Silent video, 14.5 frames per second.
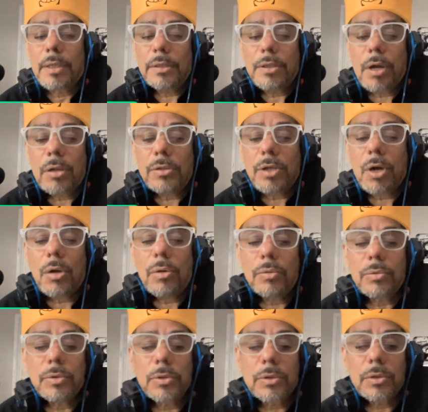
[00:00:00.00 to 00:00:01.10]
These are
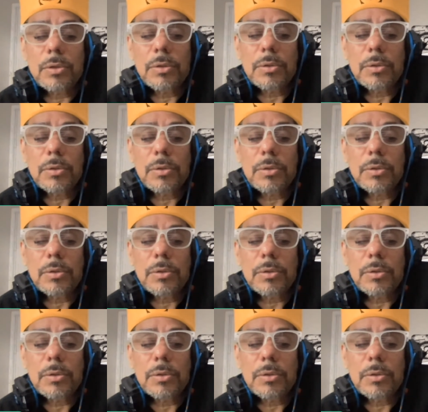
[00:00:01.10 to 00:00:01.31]
tones.